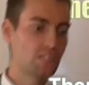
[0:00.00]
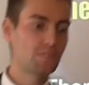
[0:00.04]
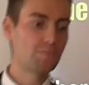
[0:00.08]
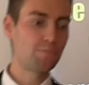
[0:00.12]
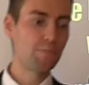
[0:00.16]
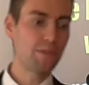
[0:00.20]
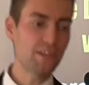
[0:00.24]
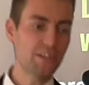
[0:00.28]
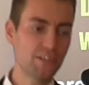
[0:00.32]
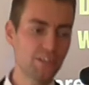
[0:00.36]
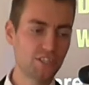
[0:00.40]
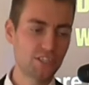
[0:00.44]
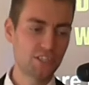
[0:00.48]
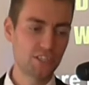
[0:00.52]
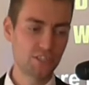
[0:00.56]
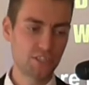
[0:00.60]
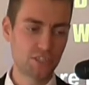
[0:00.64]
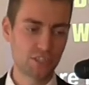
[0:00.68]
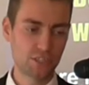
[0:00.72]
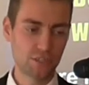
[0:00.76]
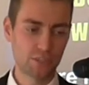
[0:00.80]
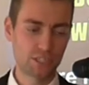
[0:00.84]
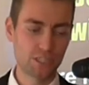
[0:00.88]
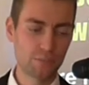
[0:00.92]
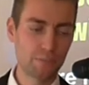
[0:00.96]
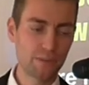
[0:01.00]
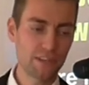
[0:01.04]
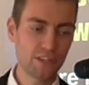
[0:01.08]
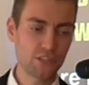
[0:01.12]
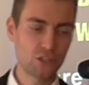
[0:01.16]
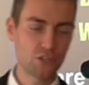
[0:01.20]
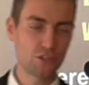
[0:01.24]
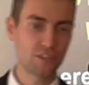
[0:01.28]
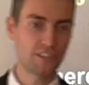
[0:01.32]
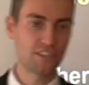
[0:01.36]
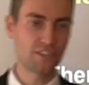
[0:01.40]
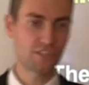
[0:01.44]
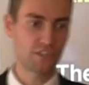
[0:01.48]
The
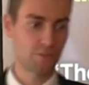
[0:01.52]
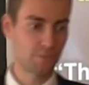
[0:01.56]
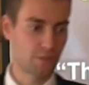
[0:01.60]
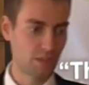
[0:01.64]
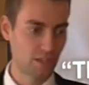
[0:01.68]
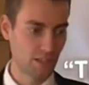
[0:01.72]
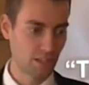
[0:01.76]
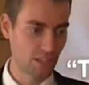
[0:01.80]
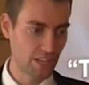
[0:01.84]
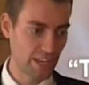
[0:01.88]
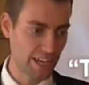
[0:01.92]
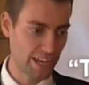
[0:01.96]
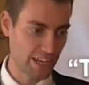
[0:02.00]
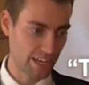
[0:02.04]
spiritualism